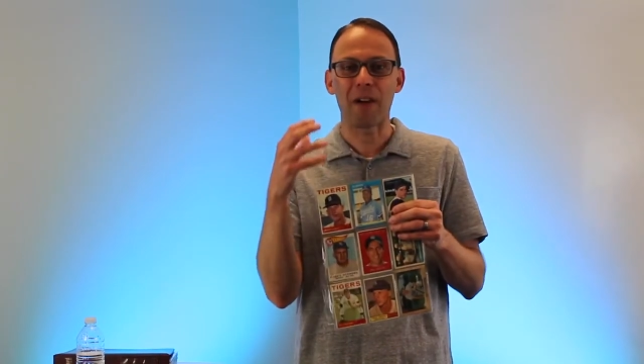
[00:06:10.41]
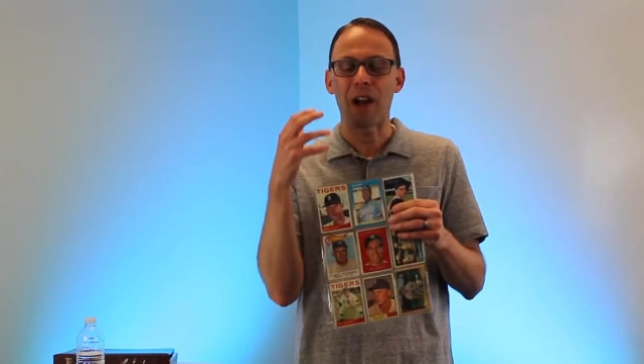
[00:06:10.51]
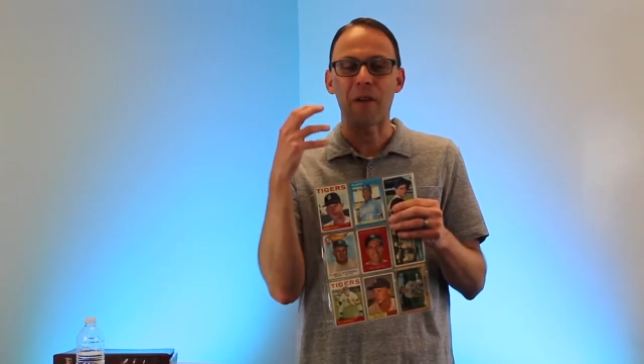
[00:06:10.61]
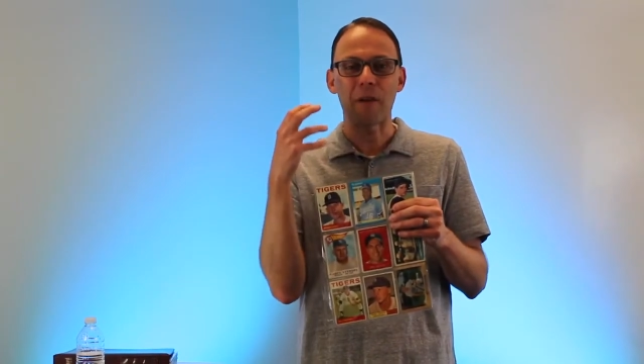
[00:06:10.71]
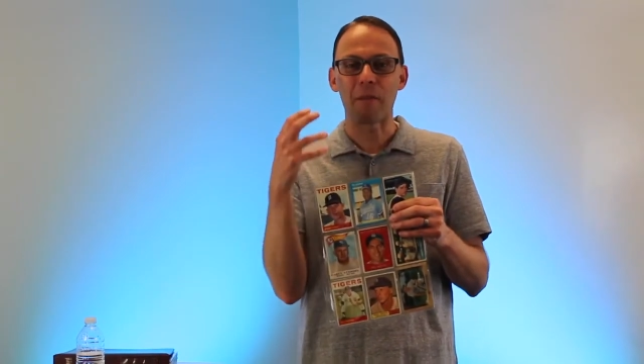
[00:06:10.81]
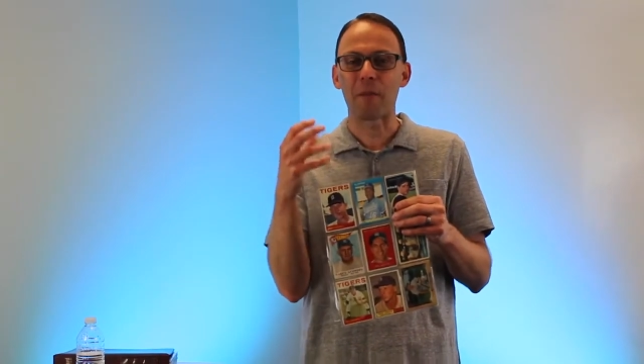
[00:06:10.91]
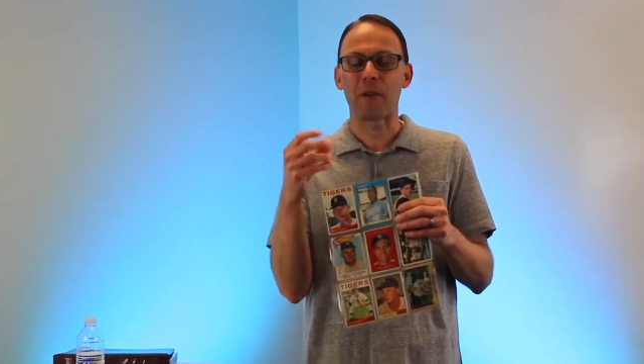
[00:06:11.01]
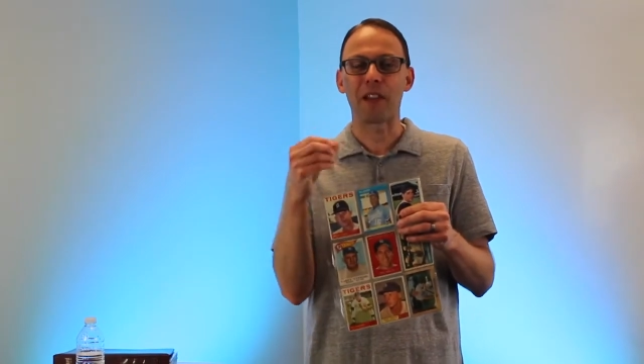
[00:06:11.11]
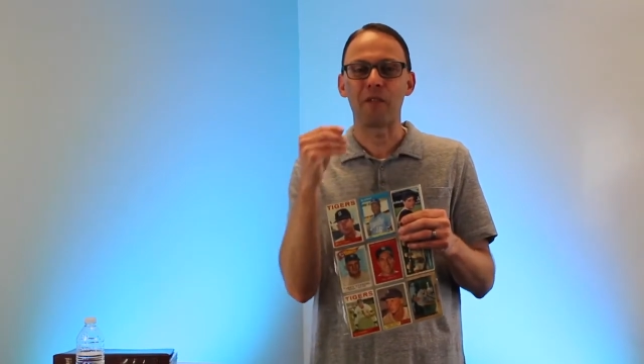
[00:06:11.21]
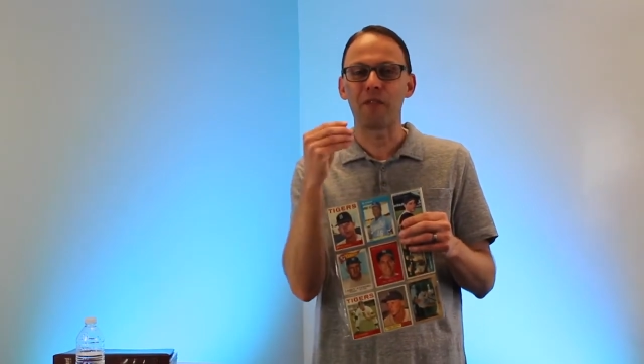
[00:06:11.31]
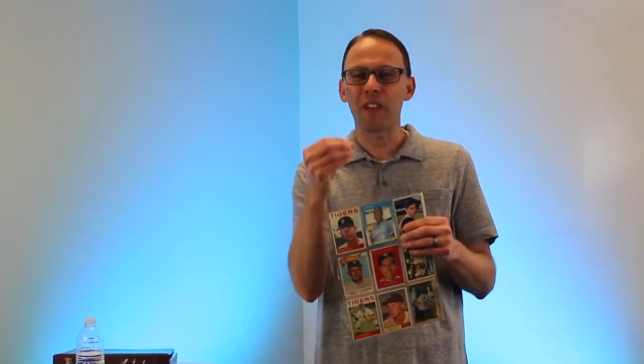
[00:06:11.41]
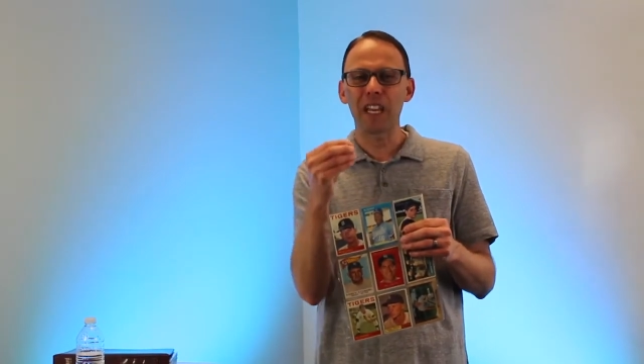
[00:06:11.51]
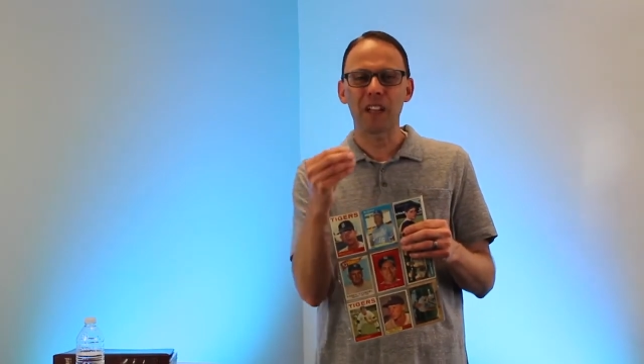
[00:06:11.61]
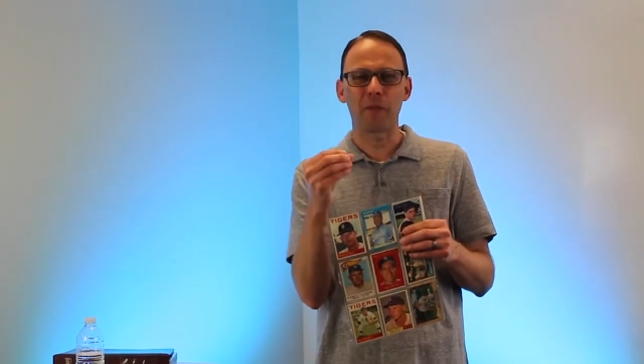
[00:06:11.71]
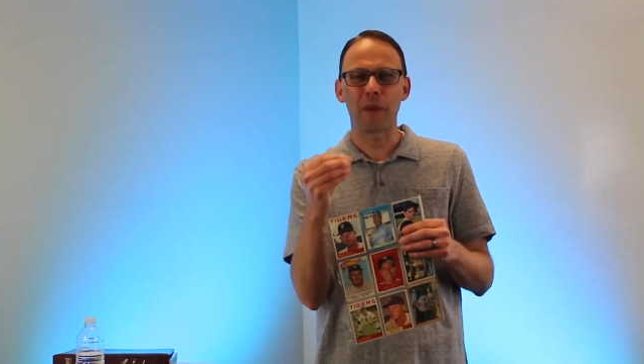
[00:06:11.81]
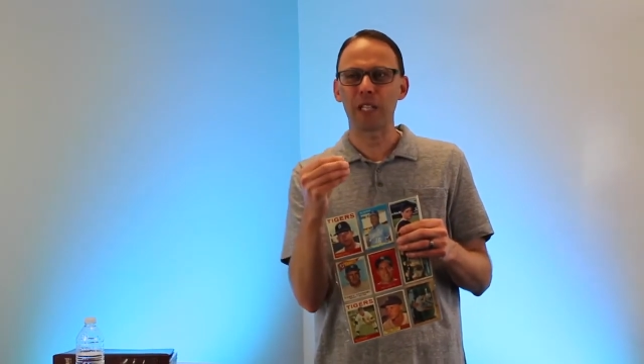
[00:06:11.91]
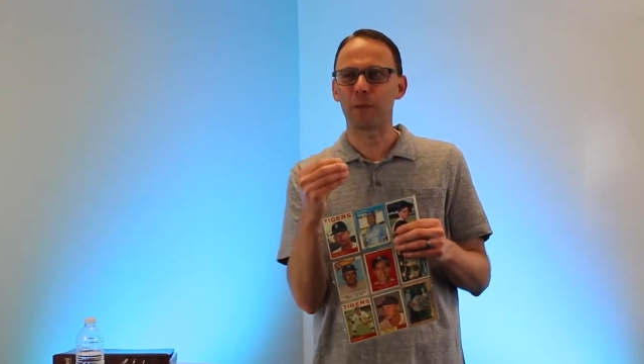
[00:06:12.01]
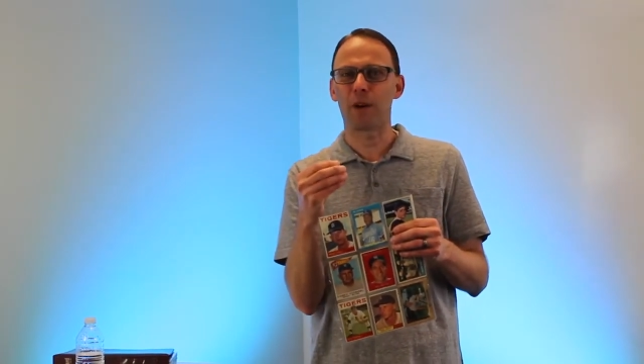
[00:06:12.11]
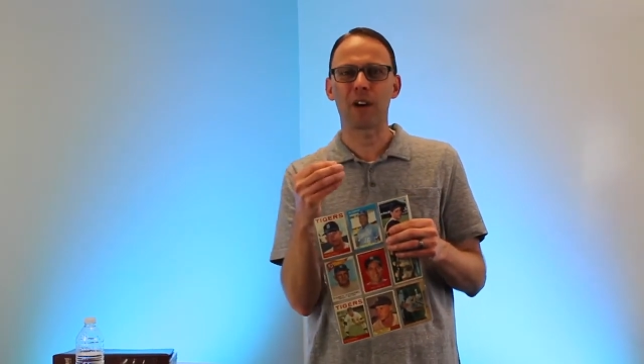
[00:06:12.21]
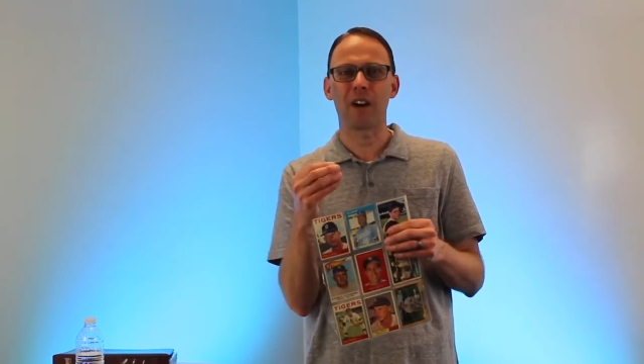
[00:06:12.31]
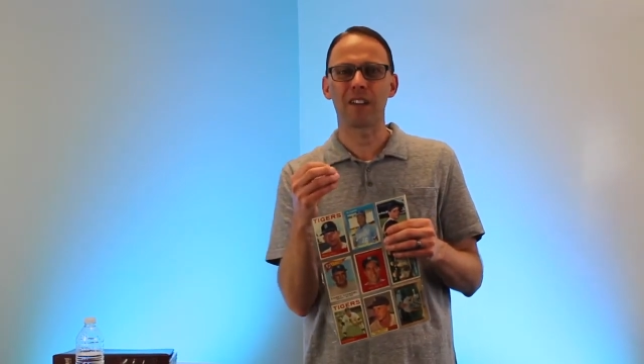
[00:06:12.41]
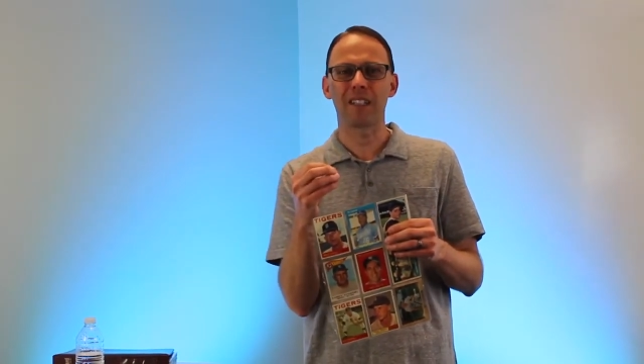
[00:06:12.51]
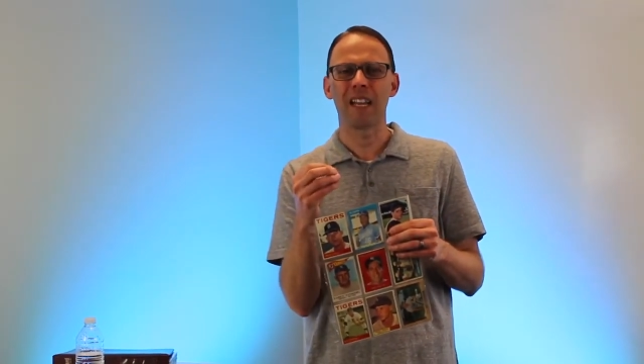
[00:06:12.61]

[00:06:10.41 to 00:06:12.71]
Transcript: I remember it, and the feel of baseball cards.